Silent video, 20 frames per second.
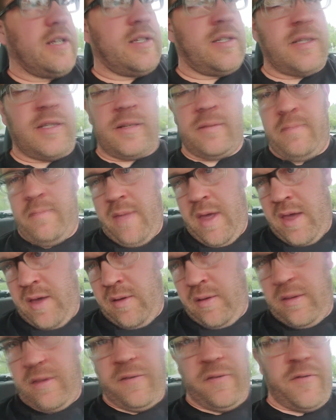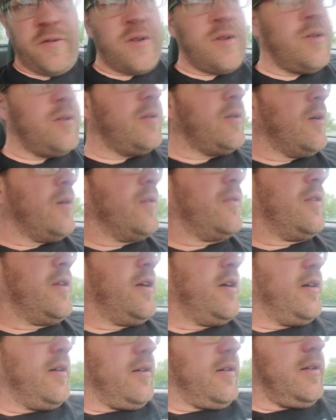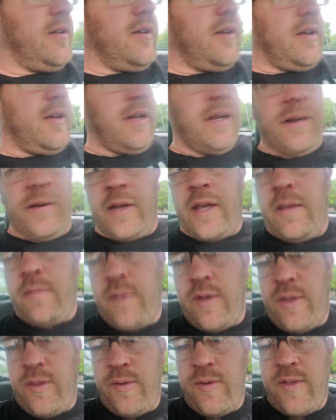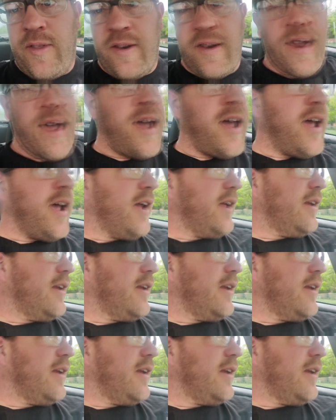smell the food on there and it'll get me through the night.